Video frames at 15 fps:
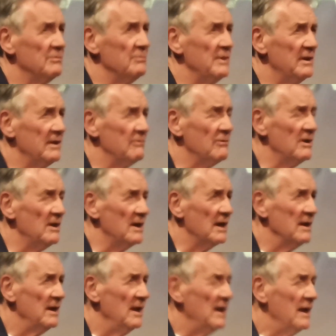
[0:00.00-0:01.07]
were with me in
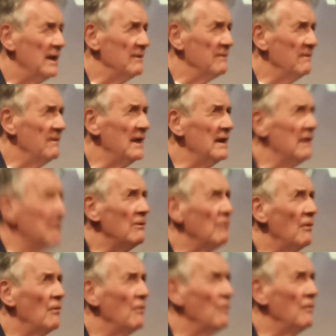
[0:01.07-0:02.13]
Iraq, and
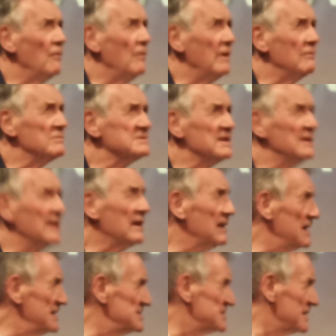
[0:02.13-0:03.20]
there it
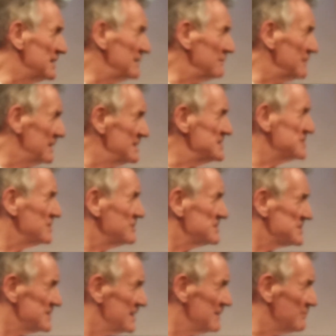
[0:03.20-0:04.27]
was a little easier
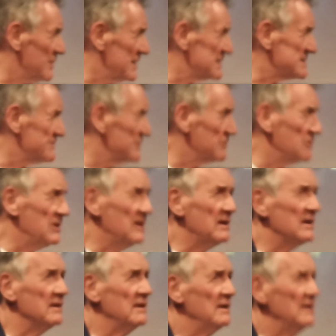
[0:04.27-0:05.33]
in certain parts of
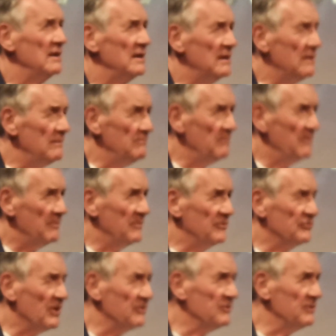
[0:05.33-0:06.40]
Iraq.
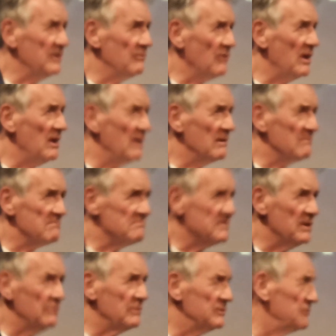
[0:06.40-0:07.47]
Southern
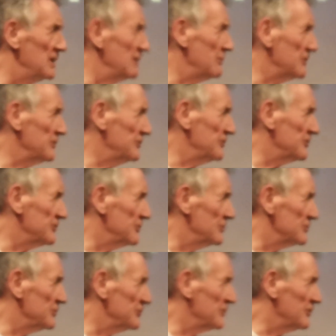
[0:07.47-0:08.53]
Iraq, no one really wanted
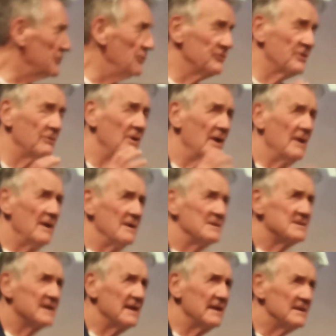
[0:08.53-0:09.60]
to talk to us at all. So
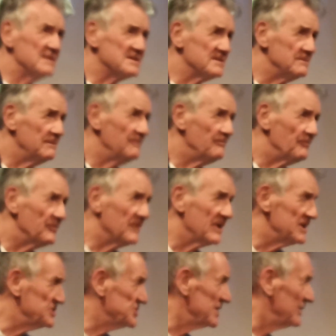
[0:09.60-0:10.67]
to get to
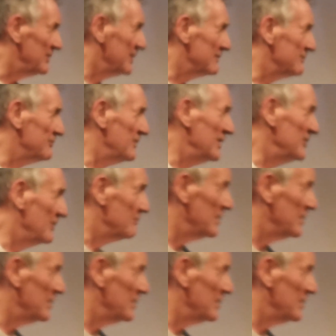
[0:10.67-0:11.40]
Nigeria and